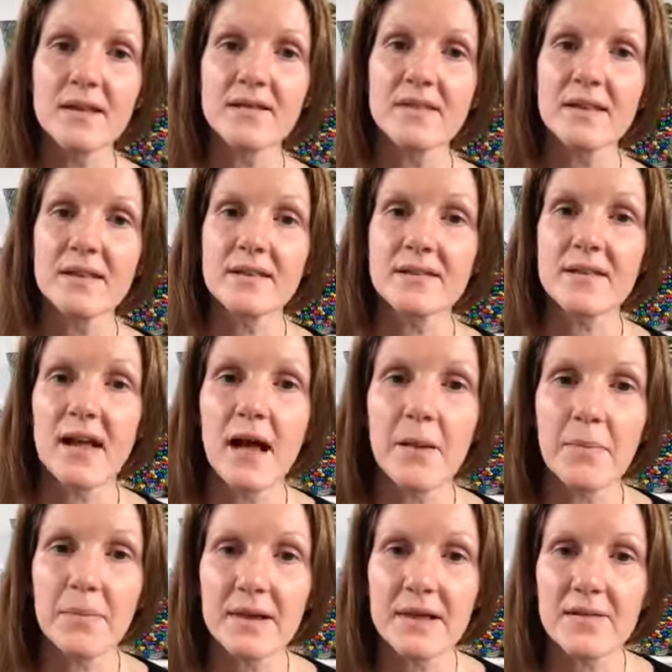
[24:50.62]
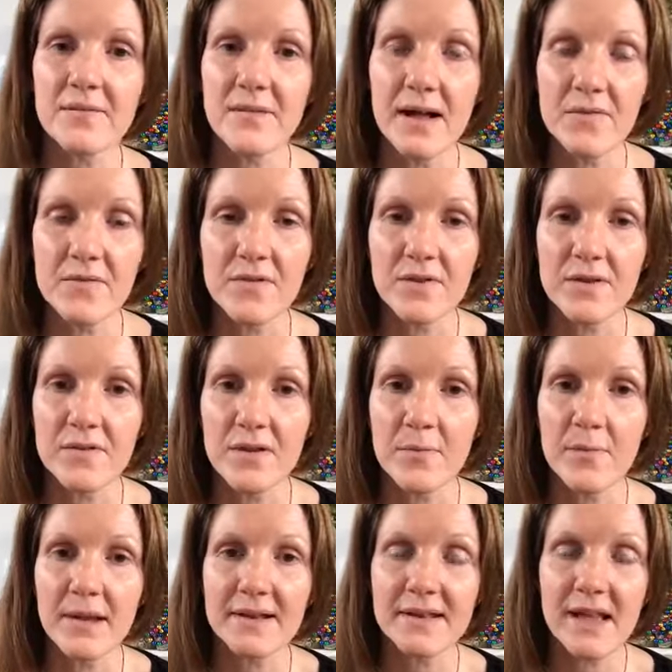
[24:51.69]
things are happening around you, no
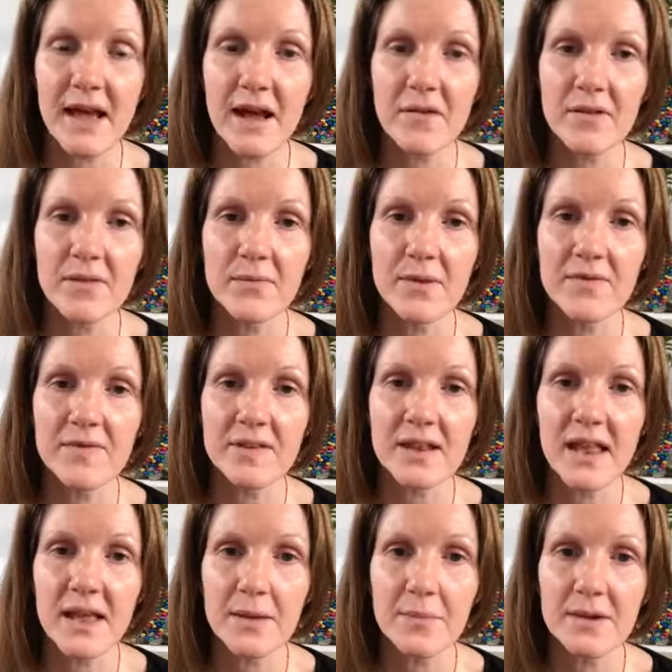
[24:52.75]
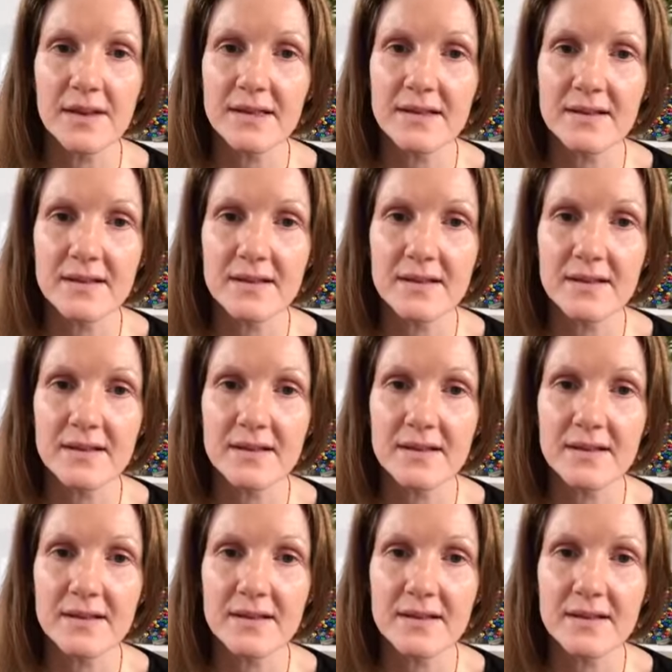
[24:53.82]
matter how you want to label it,